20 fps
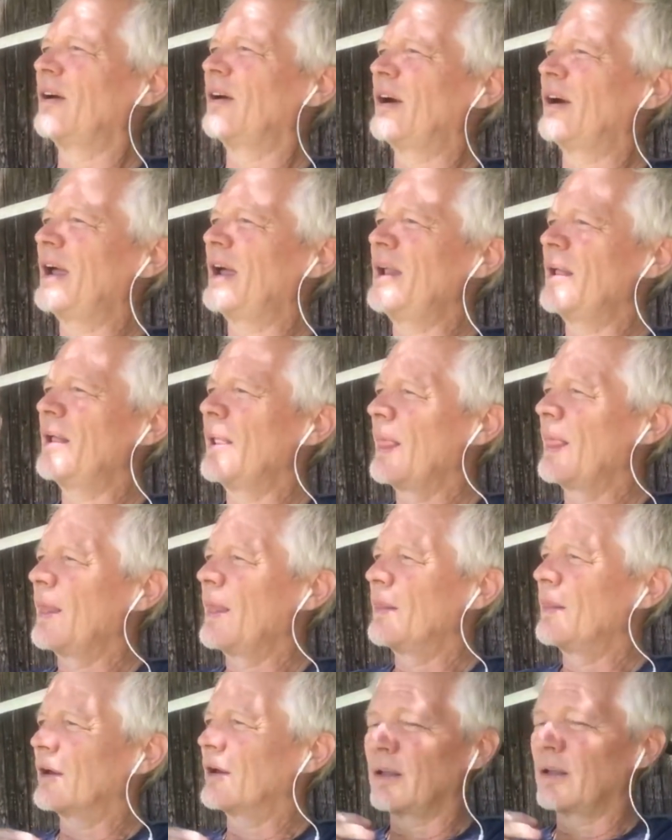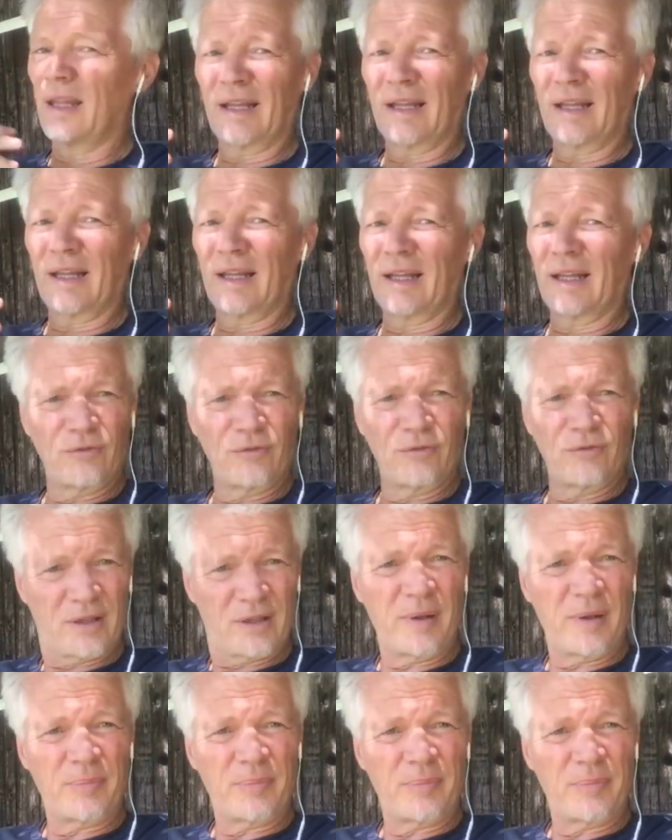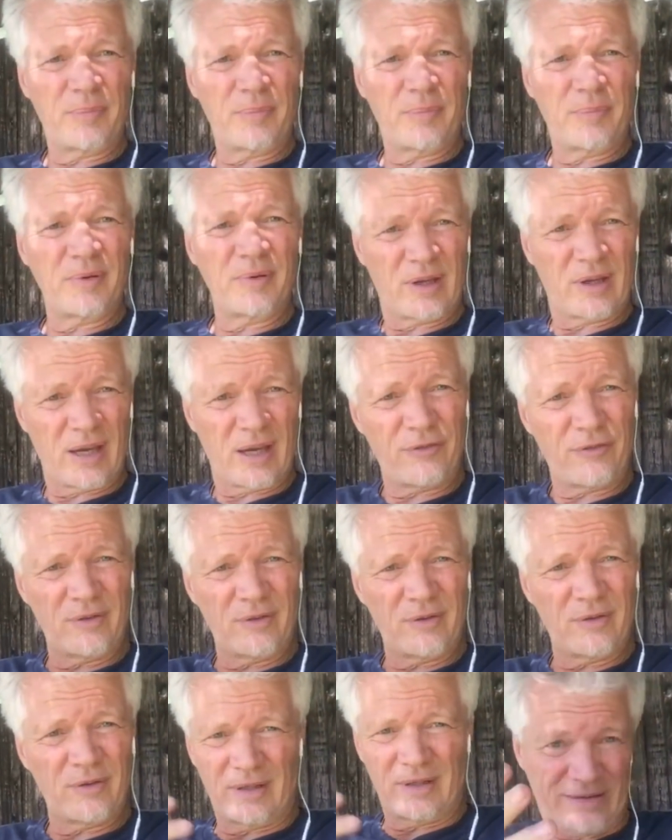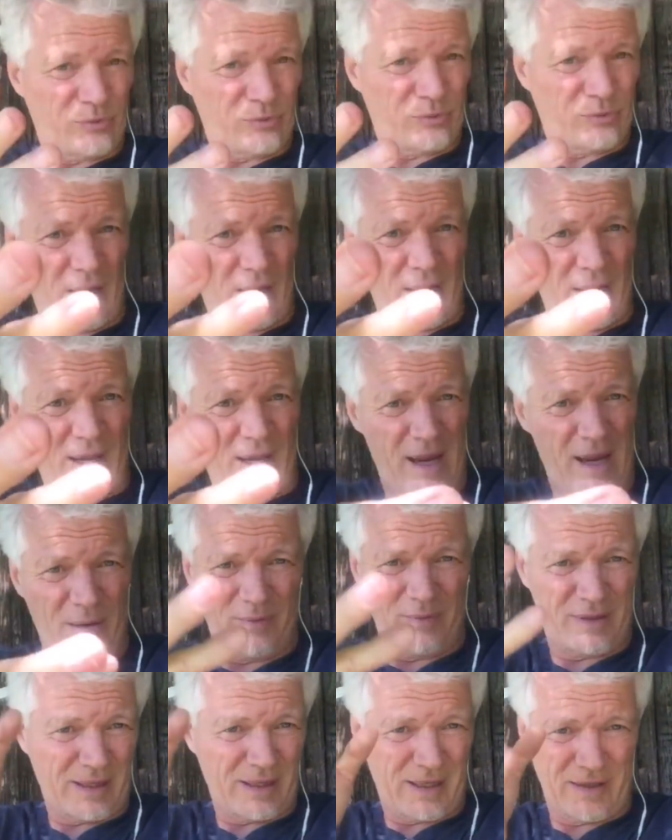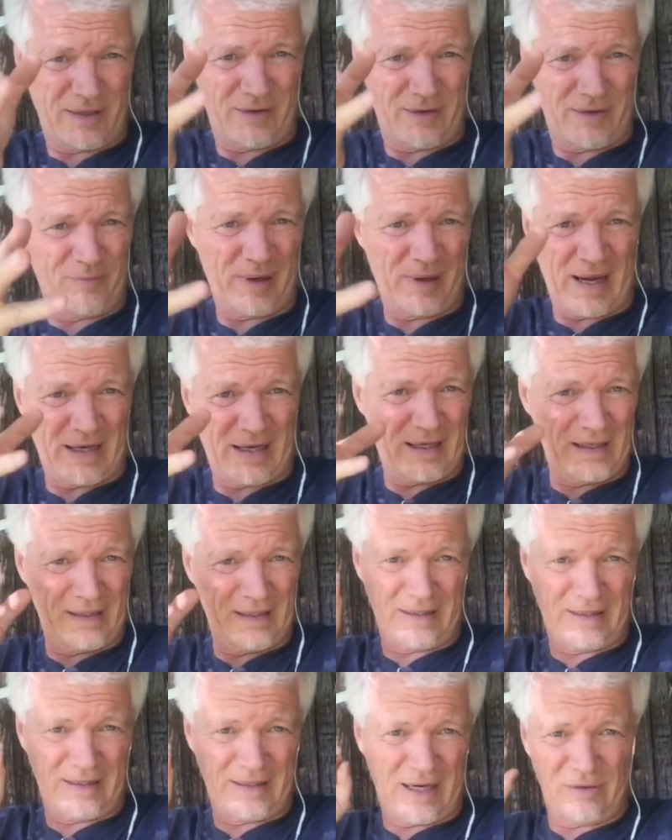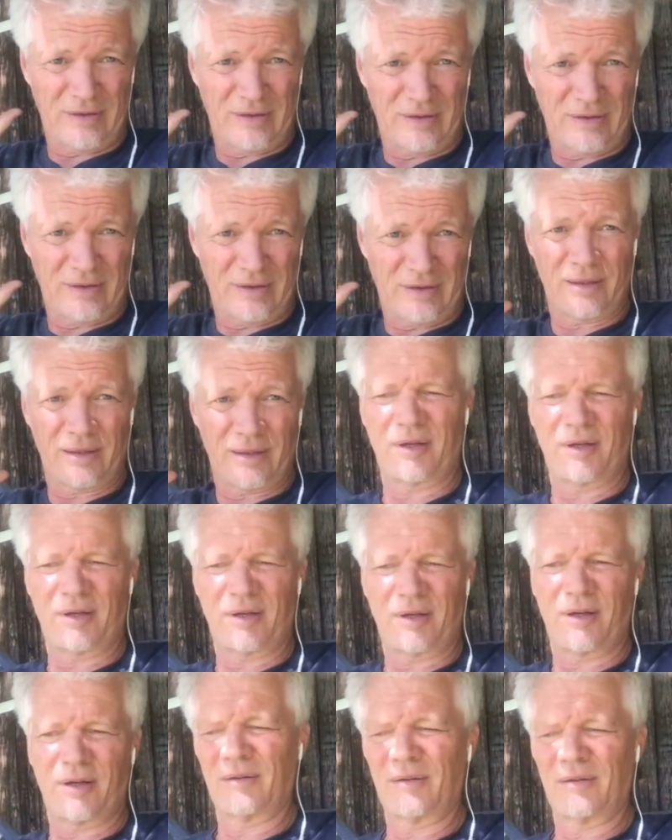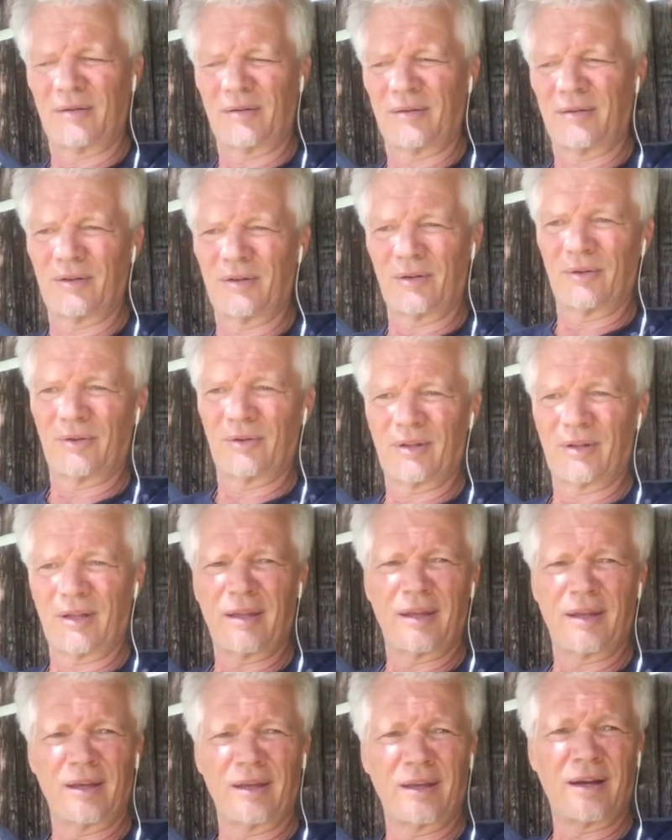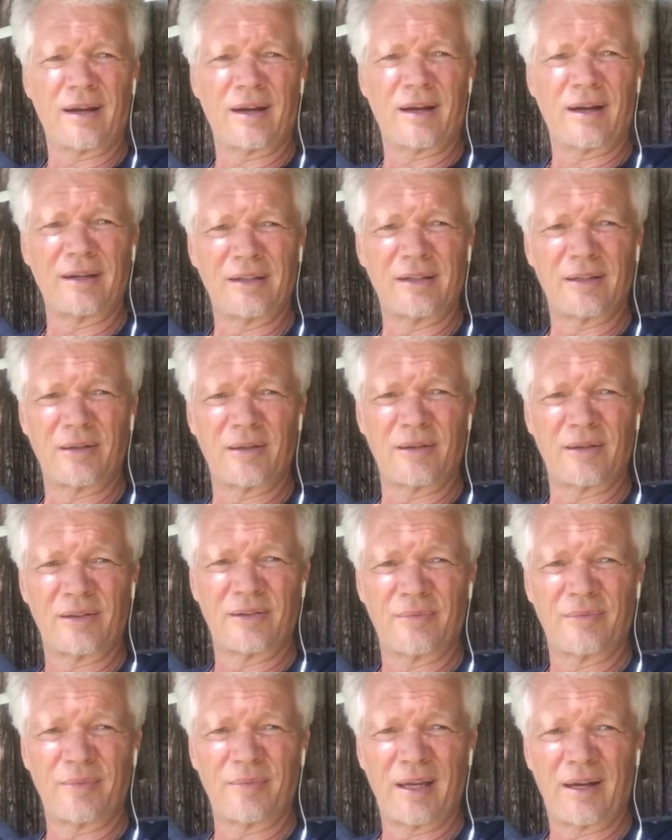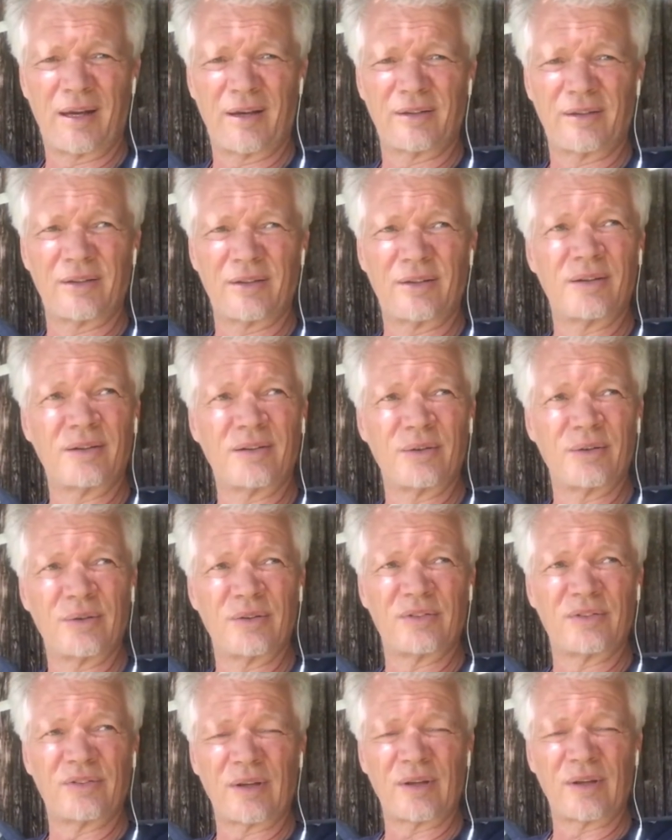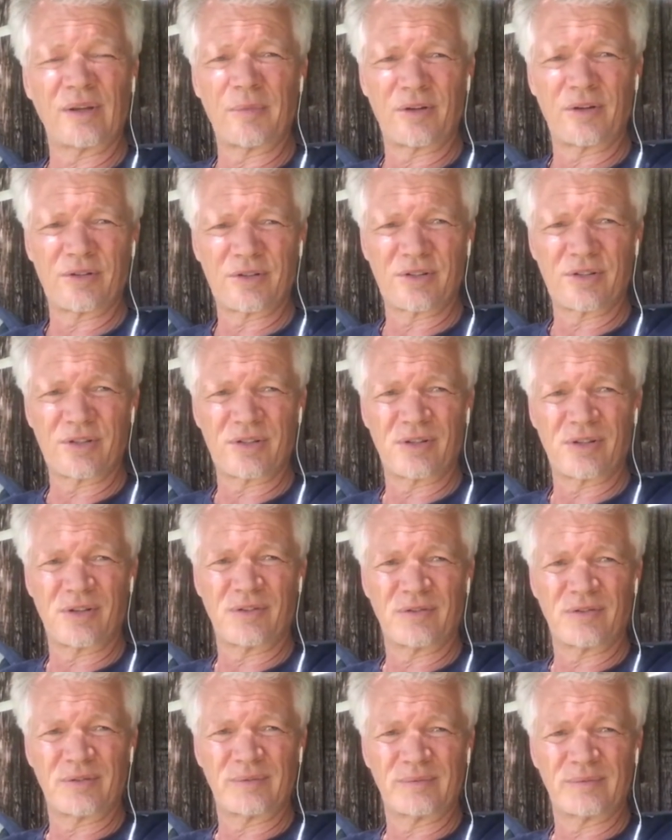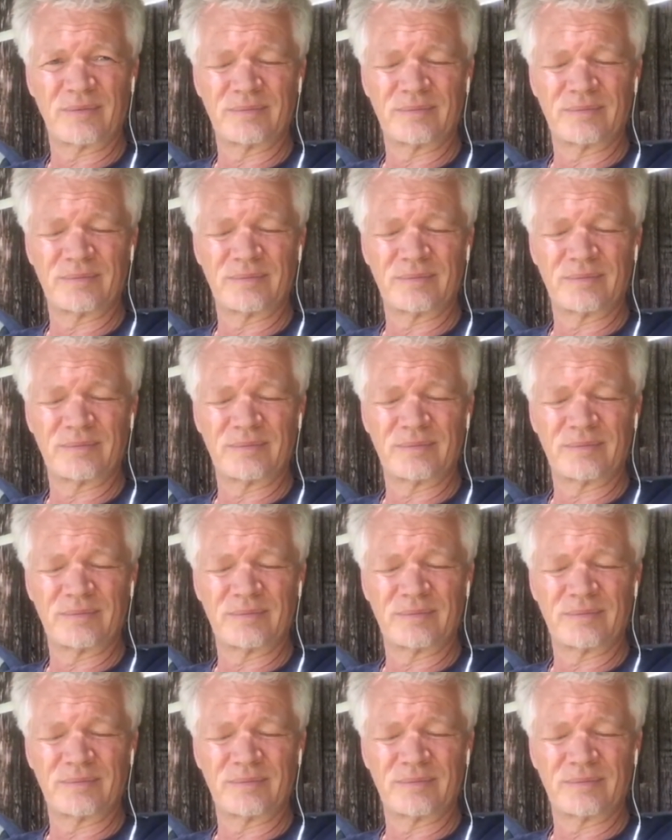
All right? The collective will kill people, so careful. That's why I'm kind of backing down a little bit on, thinking I need to be out there and doing seminars and stuff.